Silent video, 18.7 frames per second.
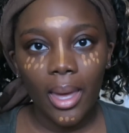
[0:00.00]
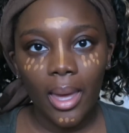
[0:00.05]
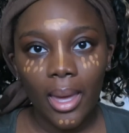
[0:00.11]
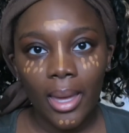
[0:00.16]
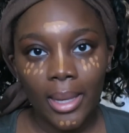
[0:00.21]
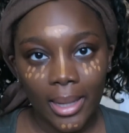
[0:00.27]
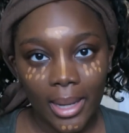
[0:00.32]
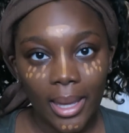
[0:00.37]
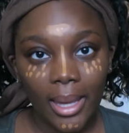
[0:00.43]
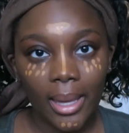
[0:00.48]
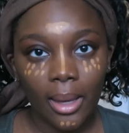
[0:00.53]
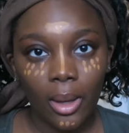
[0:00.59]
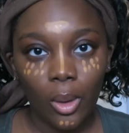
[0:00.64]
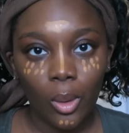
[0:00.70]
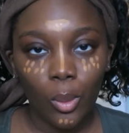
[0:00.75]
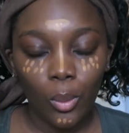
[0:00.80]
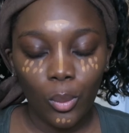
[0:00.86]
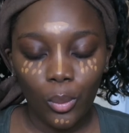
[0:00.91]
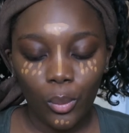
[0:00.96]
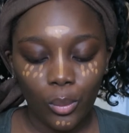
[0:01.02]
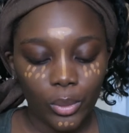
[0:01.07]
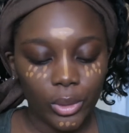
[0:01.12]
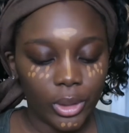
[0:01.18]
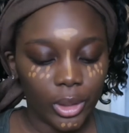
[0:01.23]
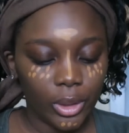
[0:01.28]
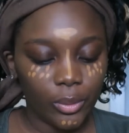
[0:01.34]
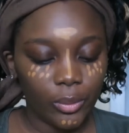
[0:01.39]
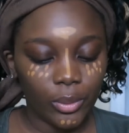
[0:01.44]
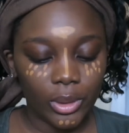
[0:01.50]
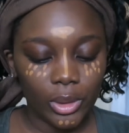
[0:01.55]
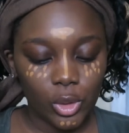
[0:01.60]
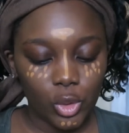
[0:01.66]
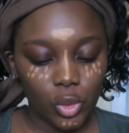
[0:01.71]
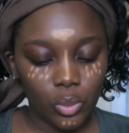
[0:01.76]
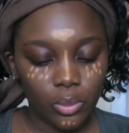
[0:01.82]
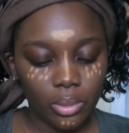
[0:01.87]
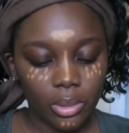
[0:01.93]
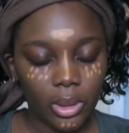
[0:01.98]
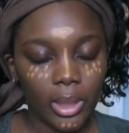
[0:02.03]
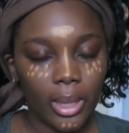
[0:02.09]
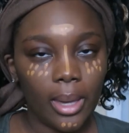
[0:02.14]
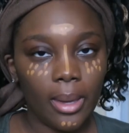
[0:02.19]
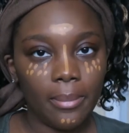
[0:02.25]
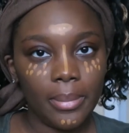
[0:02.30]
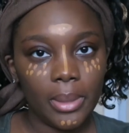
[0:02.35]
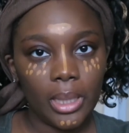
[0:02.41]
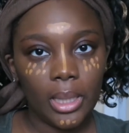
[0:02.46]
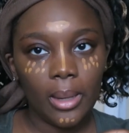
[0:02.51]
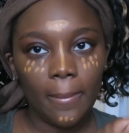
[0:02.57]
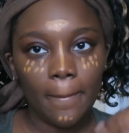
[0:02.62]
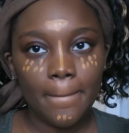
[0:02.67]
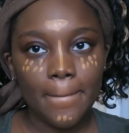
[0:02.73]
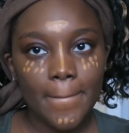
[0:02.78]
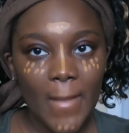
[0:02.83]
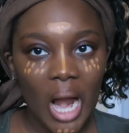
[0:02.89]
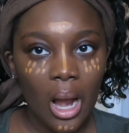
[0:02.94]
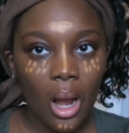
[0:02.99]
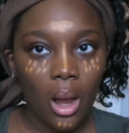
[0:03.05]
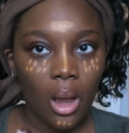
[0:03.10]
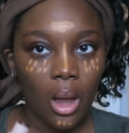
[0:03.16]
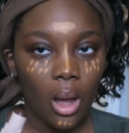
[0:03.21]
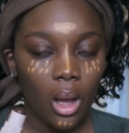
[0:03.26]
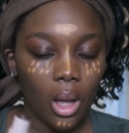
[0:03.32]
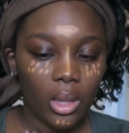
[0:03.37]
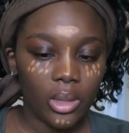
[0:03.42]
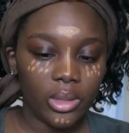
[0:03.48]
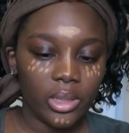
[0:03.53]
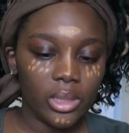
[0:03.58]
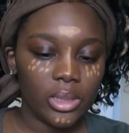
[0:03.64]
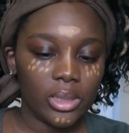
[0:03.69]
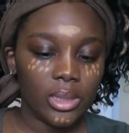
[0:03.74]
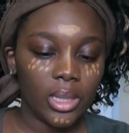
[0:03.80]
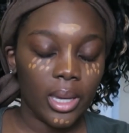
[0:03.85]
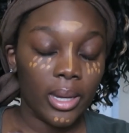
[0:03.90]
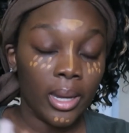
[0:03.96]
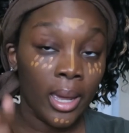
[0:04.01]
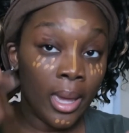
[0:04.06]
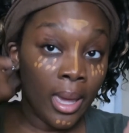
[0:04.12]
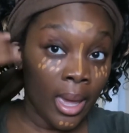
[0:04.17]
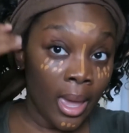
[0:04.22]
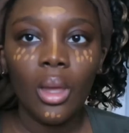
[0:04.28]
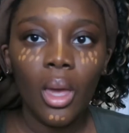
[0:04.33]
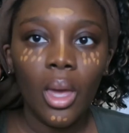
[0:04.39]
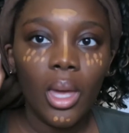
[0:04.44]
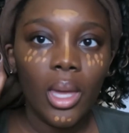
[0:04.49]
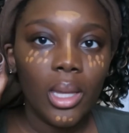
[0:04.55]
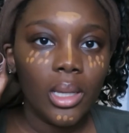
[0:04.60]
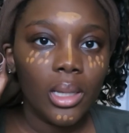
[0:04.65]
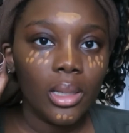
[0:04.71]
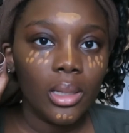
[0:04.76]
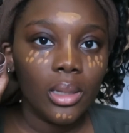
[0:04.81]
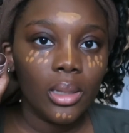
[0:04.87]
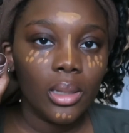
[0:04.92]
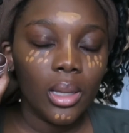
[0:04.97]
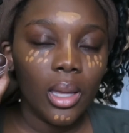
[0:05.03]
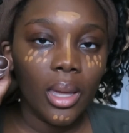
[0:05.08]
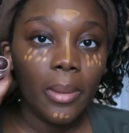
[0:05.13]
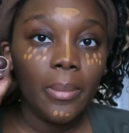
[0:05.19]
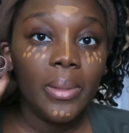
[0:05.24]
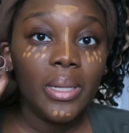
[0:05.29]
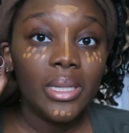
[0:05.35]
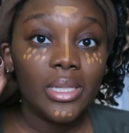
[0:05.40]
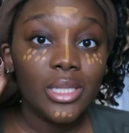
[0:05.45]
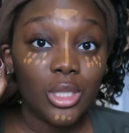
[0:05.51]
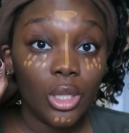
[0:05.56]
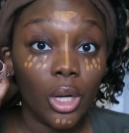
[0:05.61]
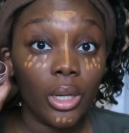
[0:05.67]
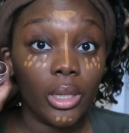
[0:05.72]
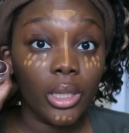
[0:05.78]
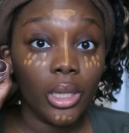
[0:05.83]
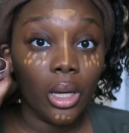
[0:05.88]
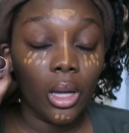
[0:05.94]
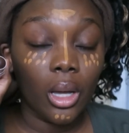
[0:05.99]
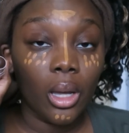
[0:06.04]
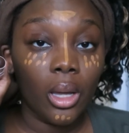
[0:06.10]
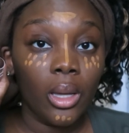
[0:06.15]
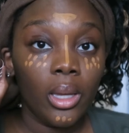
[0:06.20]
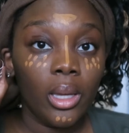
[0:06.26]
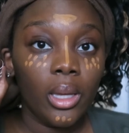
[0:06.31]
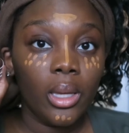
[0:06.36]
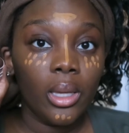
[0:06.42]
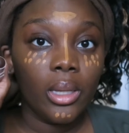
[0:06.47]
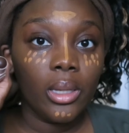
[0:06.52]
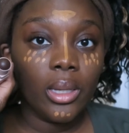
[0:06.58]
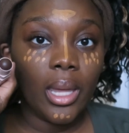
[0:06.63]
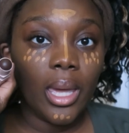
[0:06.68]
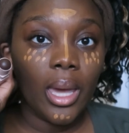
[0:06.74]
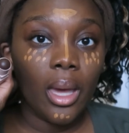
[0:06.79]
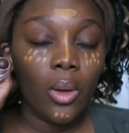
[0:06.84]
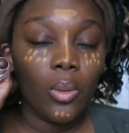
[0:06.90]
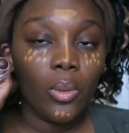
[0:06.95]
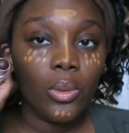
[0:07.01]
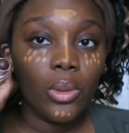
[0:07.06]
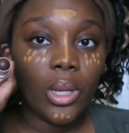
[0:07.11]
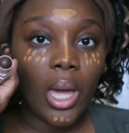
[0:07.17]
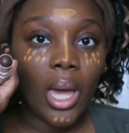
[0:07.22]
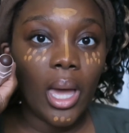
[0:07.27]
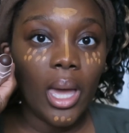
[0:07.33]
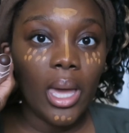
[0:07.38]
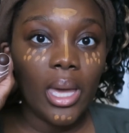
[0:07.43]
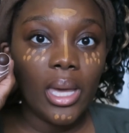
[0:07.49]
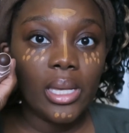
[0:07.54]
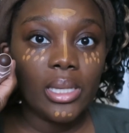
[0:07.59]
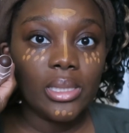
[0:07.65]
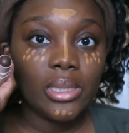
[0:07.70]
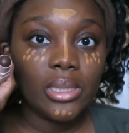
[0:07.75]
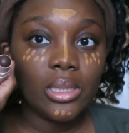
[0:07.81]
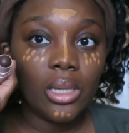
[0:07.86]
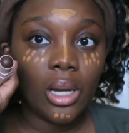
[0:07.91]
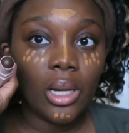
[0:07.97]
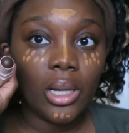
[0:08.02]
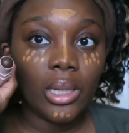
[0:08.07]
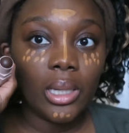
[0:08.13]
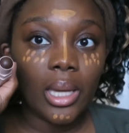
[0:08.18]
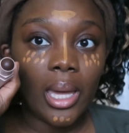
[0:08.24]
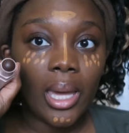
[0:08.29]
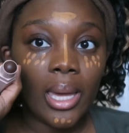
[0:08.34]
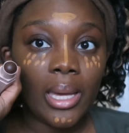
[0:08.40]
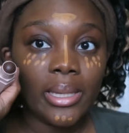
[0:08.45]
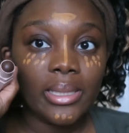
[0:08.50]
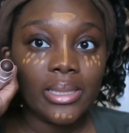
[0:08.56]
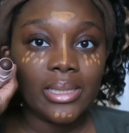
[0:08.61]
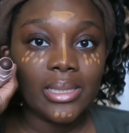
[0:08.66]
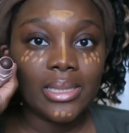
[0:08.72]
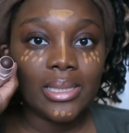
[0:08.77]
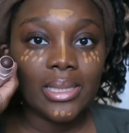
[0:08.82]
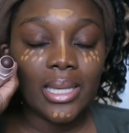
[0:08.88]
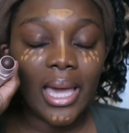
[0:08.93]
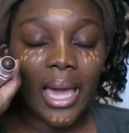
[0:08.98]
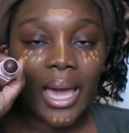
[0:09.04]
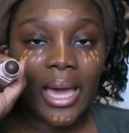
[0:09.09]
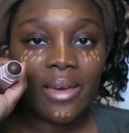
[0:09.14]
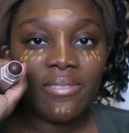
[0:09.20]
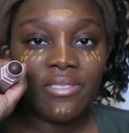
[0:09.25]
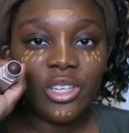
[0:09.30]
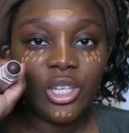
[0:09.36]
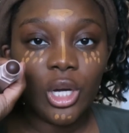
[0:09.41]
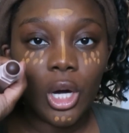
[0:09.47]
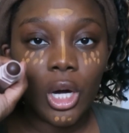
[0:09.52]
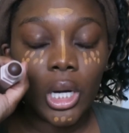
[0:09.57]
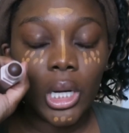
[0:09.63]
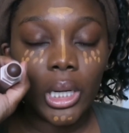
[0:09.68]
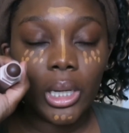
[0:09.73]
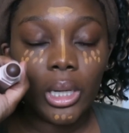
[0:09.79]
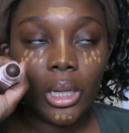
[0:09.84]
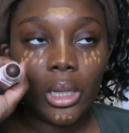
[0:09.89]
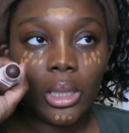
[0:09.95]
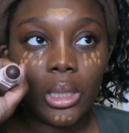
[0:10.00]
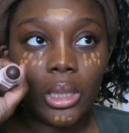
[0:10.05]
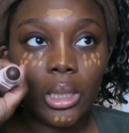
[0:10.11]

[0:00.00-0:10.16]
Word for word: and now we are going to put ebony on this side ebony is dark y'all now not as dark as caviar